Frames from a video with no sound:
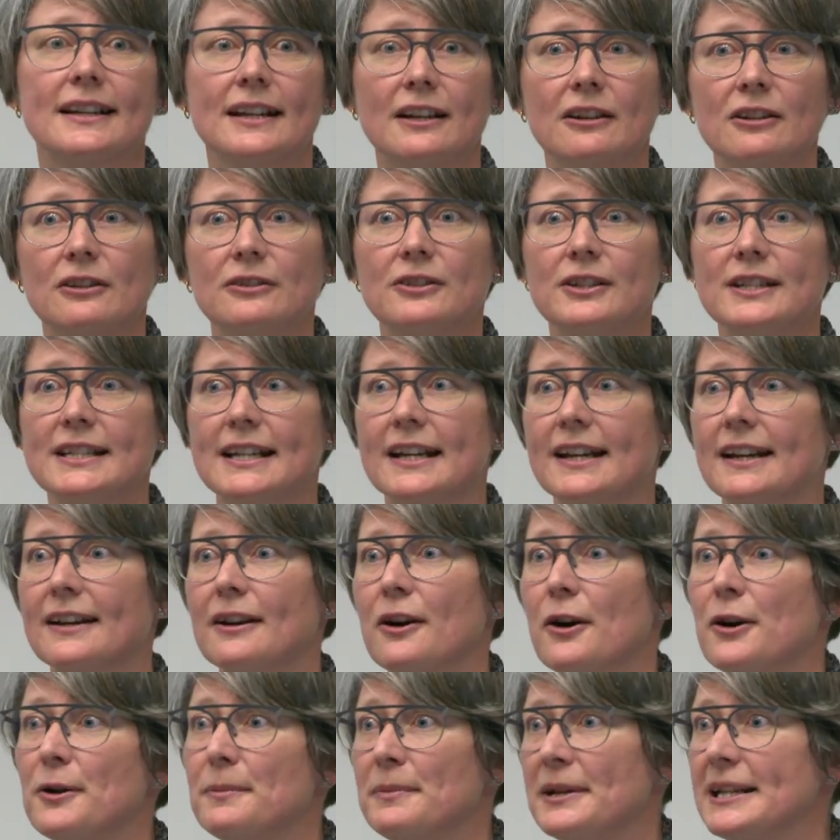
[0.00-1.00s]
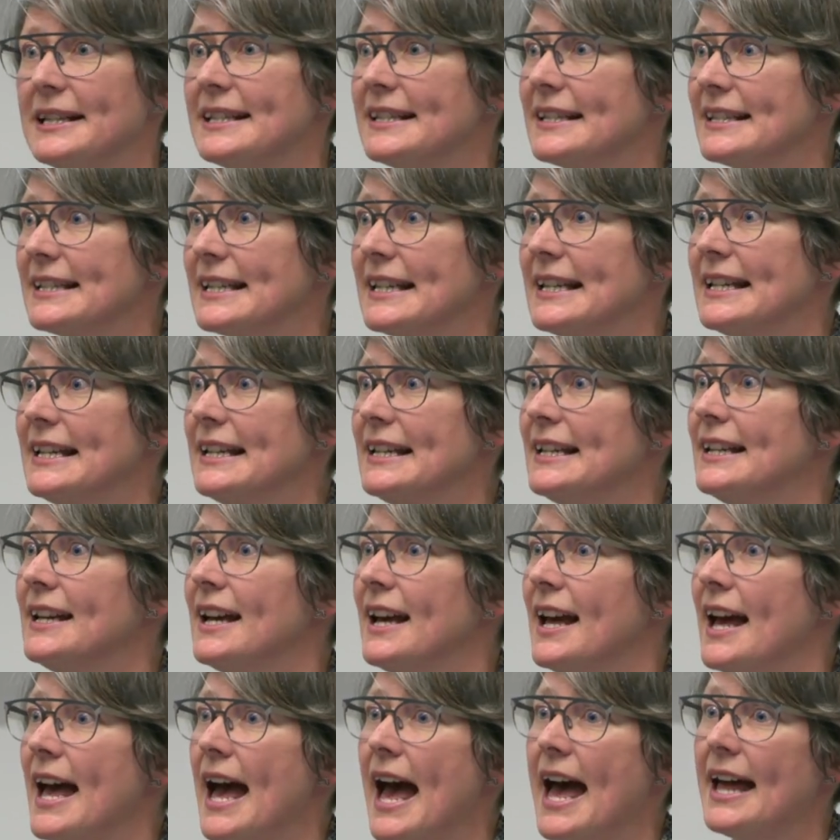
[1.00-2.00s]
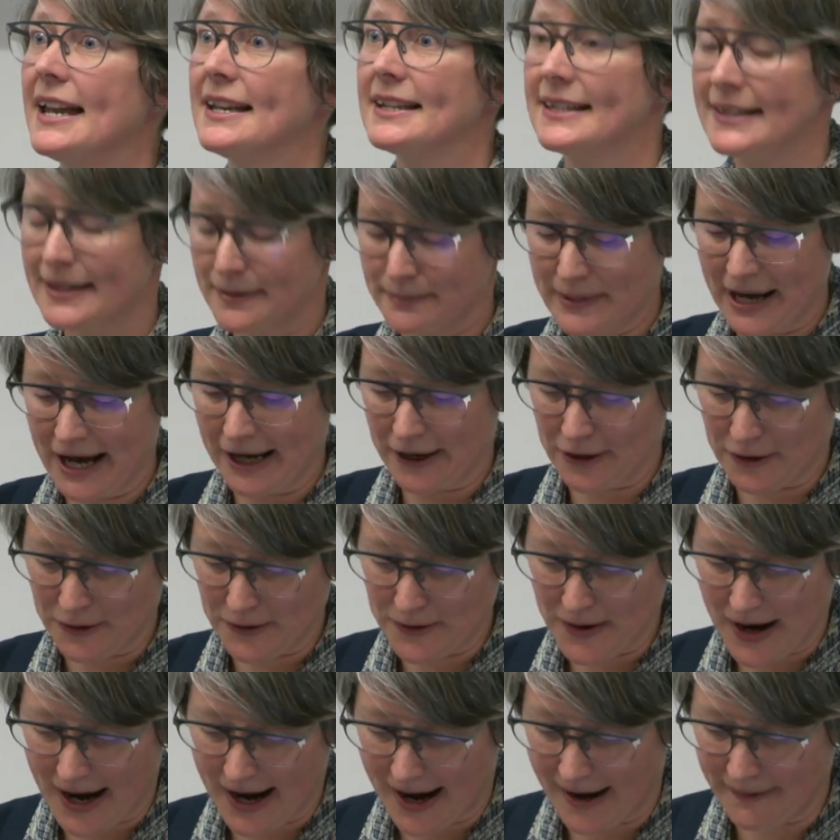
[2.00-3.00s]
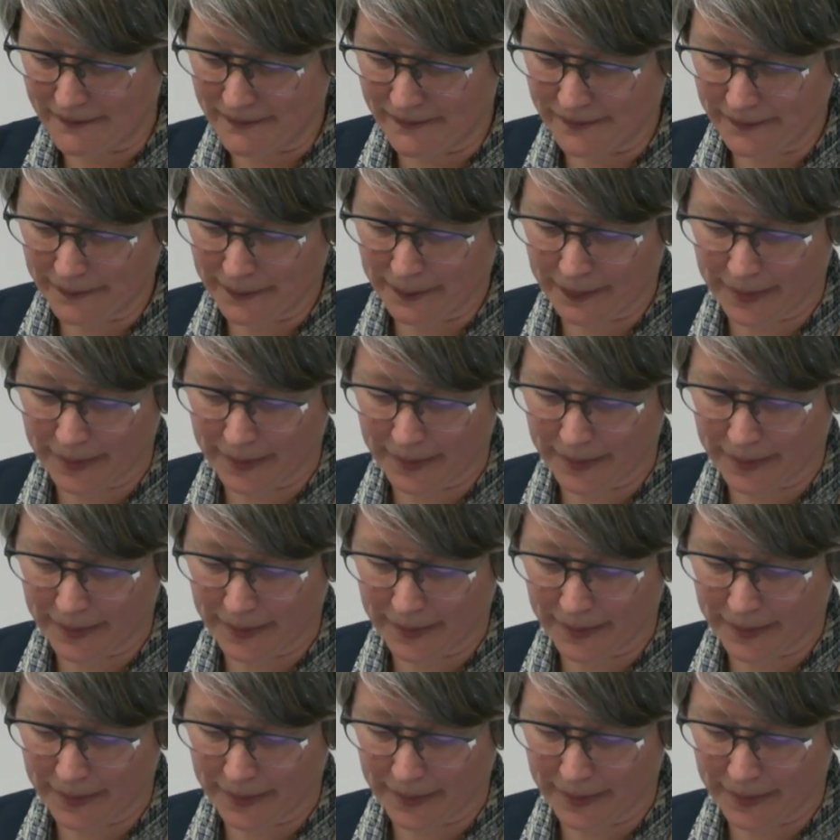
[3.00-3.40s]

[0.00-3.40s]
including obesity and tobacco harm.